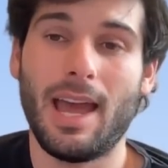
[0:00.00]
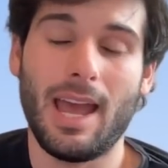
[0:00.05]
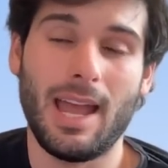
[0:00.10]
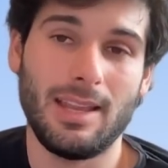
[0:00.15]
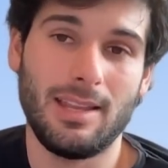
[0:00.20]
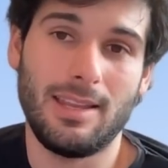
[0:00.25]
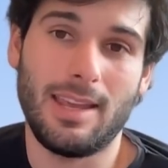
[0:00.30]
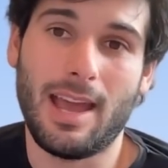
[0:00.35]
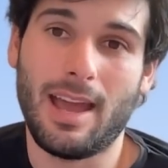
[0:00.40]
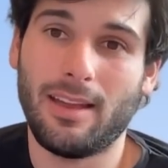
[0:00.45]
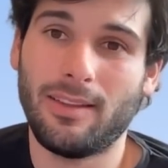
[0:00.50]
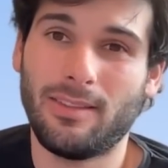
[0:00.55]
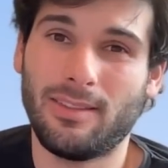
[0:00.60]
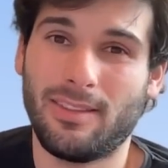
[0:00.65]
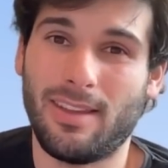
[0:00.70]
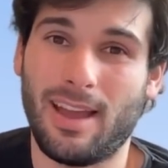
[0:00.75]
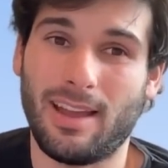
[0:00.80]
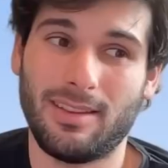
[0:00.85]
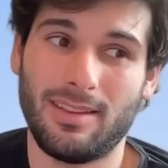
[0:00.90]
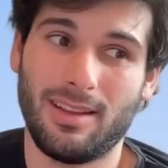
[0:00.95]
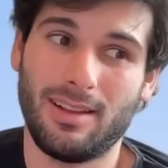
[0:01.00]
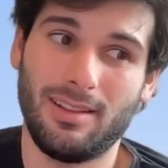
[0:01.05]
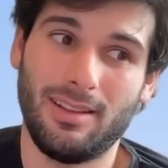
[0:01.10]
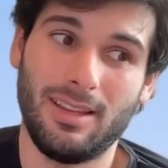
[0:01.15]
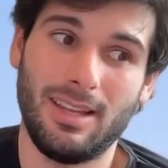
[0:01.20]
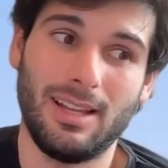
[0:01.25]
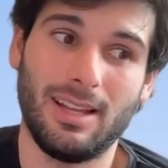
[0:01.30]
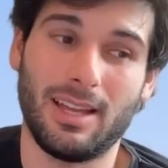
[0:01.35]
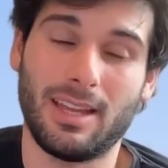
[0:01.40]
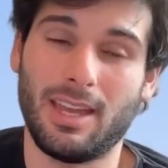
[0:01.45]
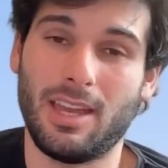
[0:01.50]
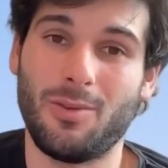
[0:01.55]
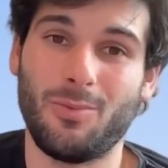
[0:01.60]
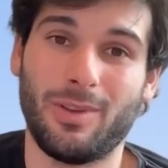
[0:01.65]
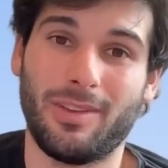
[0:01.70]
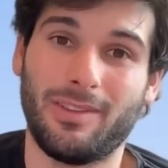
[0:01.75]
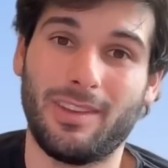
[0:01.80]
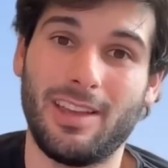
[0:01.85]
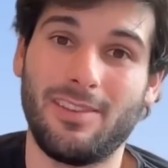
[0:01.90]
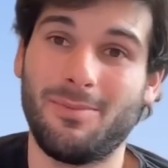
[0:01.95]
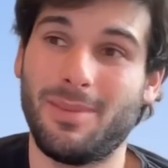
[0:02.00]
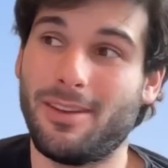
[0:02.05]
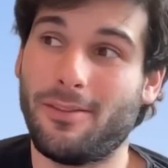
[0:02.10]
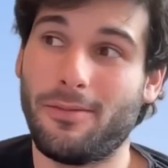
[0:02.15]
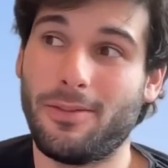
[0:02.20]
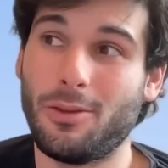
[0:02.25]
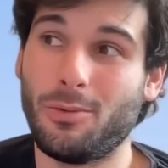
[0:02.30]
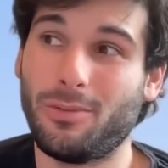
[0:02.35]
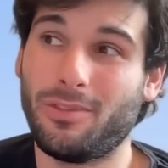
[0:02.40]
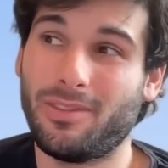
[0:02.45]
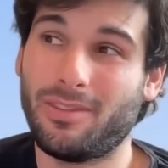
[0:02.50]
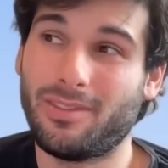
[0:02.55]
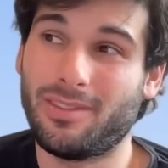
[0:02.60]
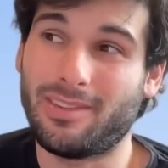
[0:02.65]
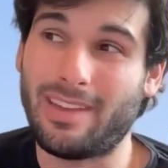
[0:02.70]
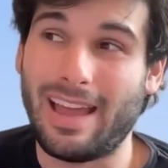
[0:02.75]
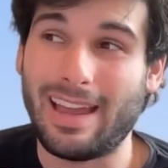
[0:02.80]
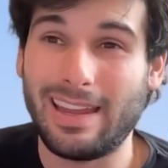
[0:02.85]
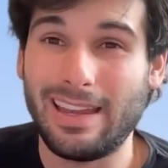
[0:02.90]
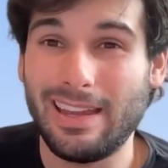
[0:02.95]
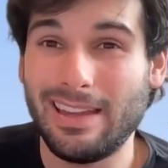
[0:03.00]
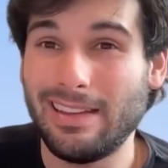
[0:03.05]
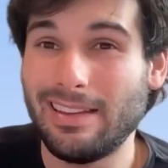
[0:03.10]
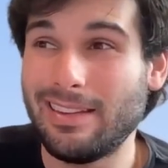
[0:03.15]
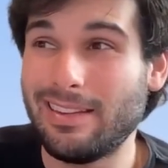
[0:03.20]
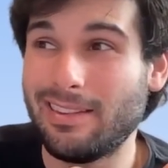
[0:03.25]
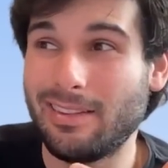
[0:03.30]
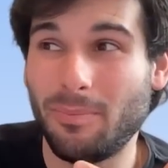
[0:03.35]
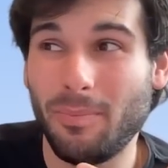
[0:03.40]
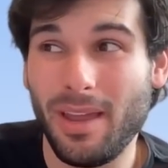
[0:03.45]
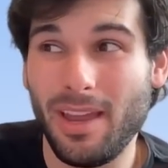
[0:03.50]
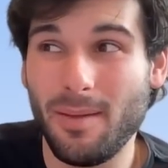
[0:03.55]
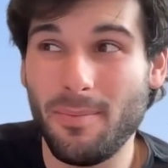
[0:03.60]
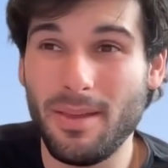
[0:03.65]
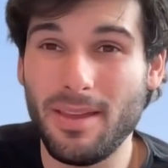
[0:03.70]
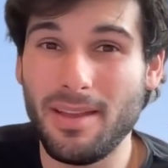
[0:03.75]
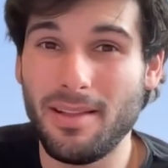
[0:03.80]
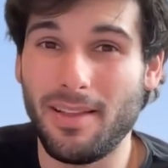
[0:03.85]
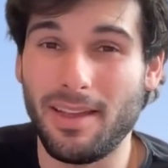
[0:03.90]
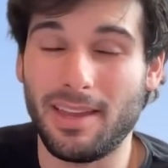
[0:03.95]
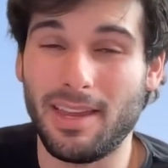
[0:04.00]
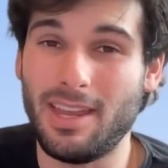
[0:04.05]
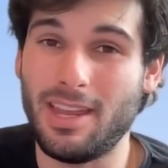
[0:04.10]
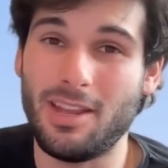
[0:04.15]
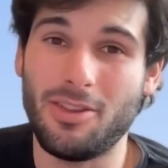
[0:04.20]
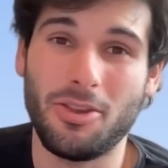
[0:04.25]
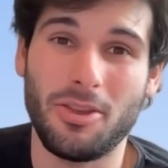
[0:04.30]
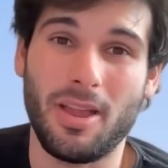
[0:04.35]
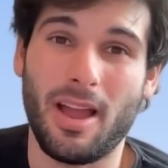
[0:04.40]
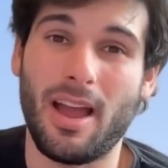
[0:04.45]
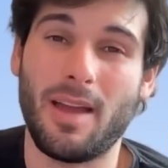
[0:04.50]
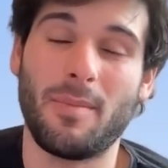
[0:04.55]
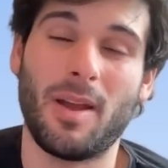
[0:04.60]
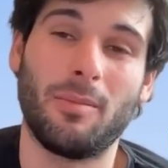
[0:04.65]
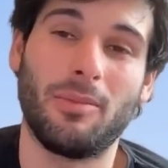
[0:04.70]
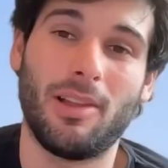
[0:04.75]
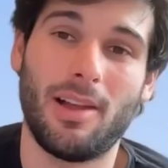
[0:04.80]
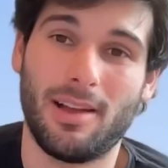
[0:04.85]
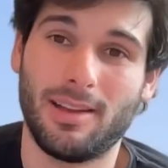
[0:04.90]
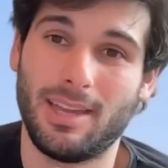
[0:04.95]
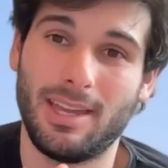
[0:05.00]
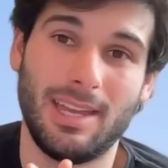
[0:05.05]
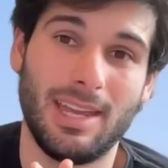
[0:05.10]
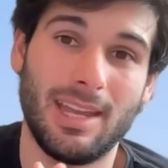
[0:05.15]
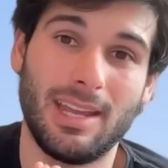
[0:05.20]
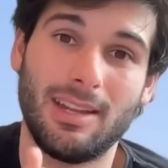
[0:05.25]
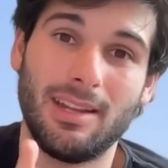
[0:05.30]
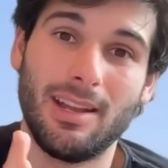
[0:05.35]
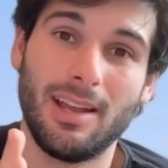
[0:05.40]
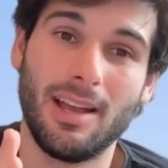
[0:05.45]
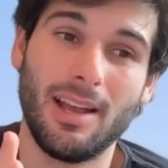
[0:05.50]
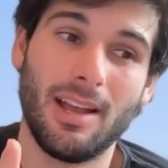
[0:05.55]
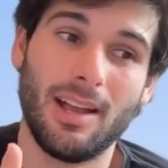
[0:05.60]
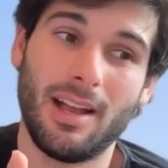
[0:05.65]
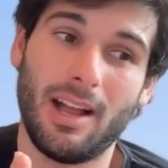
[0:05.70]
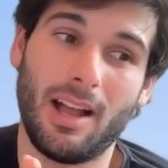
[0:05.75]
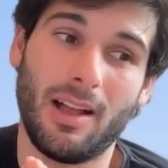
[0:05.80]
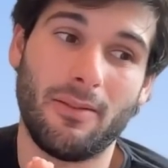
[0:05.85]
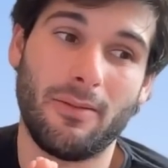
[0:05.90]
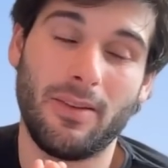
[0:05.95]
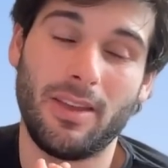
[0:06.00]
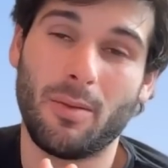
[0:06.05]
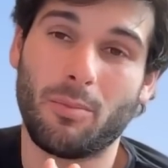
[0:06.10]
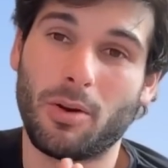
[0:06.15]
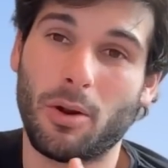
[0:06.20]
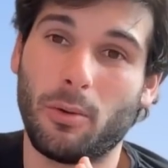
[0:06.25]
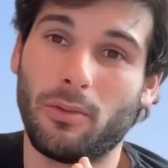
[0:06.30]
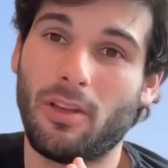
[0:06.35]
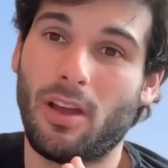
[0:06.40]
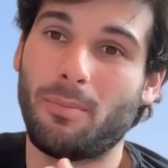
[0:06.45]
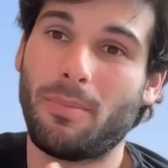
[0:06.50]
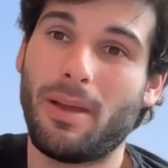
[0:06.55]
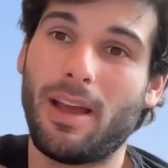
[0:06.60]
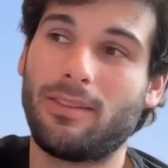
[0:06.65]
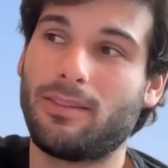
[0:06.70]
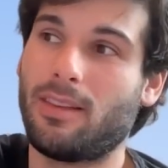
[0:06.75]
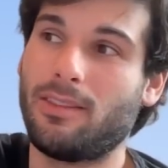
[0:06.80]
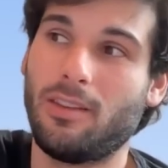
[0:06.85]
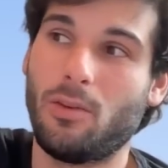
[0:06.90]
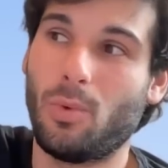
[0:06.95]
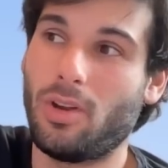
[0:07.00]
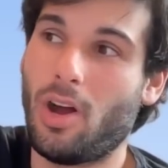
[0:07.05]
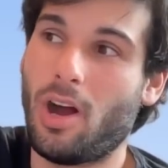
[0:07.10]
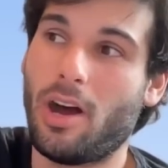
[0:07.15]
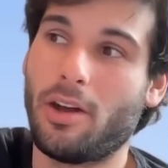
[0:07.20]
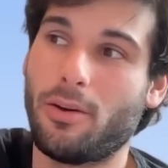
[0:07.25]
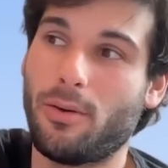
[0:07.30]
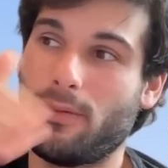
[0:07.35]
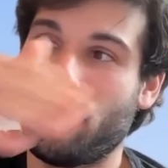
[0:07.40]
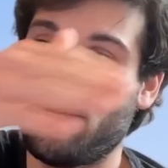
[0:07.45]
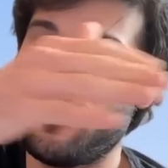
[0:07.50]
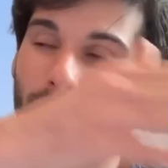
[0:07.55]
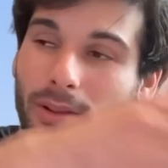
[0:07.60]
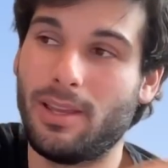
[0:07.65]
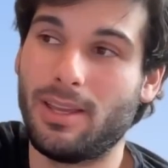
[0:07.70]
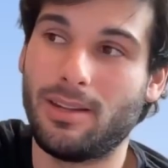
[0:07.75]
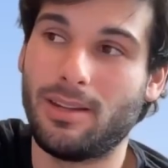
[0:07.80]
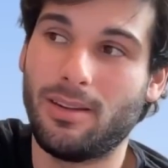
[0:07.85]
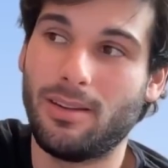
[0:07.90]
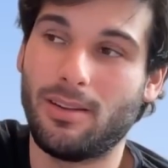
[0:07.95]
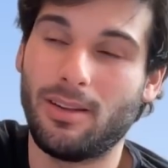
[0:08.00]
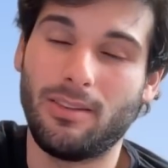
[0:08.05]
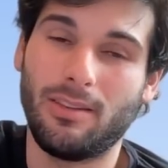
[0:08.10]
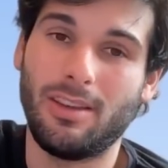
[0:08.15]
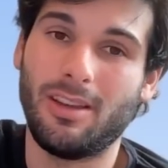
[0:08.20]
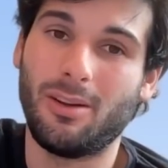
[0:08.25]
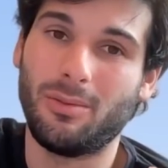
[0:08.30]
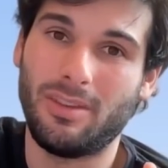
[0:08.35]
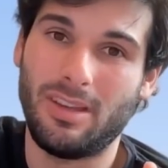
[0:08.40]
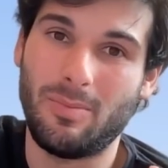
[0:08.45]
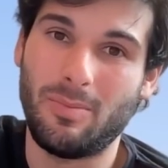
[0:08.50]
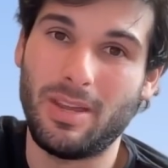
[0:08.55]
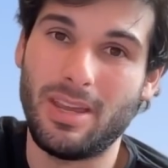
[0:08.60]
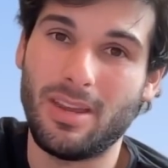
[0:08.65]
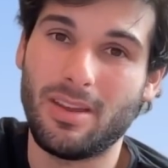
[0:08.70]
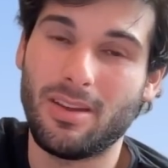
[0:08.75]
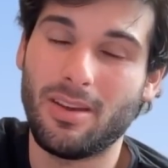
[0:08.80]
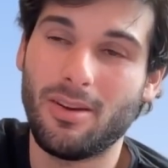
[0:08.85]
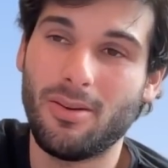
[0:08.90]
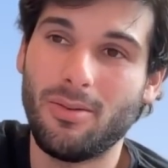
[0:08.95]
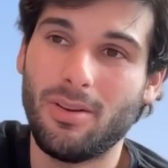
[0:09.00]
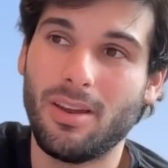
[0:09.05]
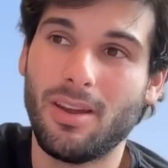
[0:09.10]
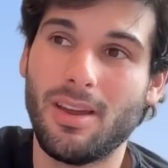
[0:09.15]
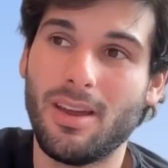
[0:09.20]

And yes, technically, like it would save me a few seconds maybe, like each time I'm logging in uh, via Proton Pass because it would auto fill in the TOTP code.